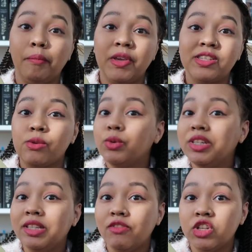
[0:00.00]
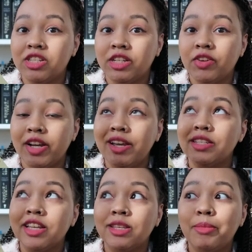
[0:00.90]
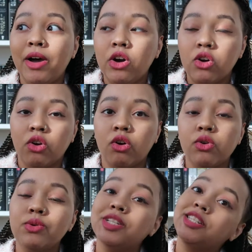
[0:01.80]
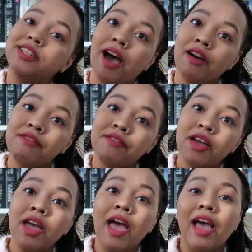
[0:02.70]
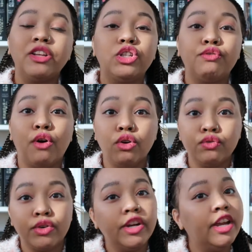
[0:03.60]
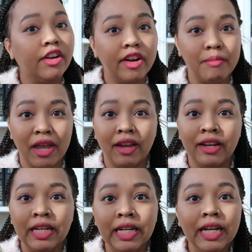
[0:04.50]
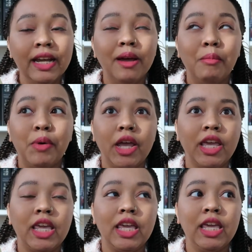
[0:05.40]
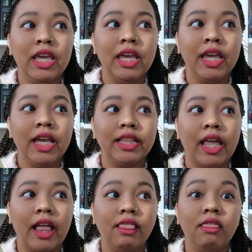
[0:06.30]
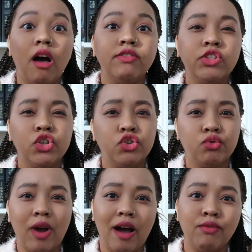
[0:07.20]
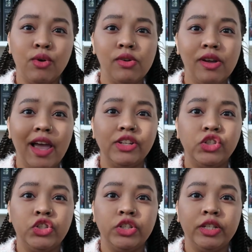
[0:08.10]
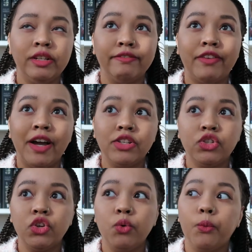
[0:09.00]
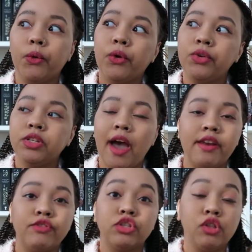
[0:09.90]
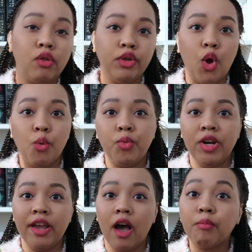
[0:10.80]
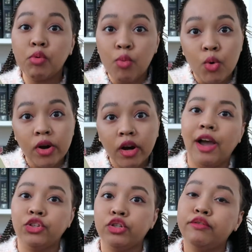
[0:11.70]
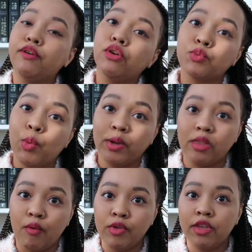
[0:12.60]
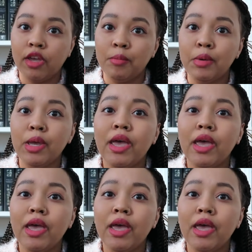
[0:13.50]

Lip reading: because I really love this series. It's about a girl who is deaf and she falls for a hearing man, but he like loves to travel and she finds her world kind of slowly opening up more as she falls more in love with him,